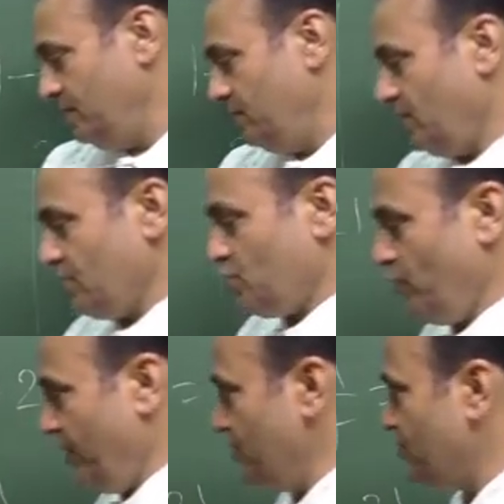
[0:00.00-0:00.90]
Thus
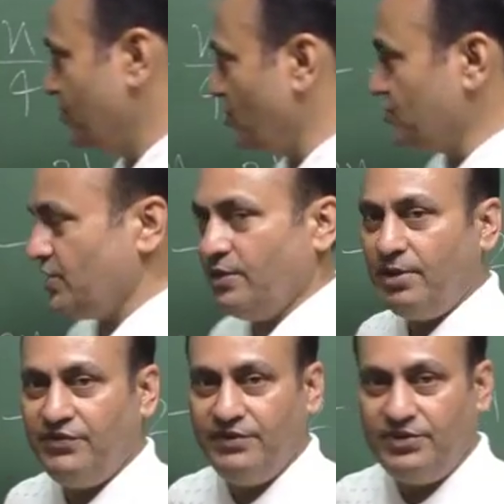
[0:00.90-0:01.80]
we reached question
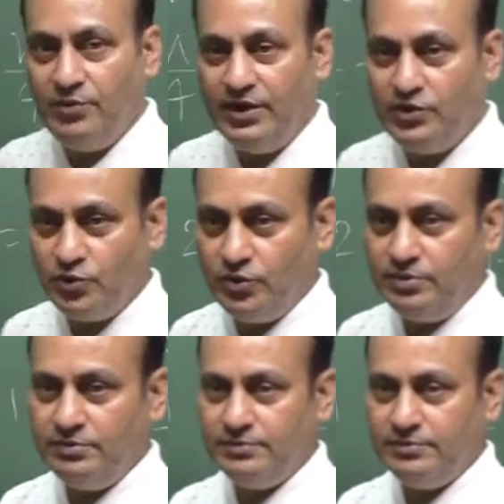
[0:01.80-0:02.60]
number 51 to.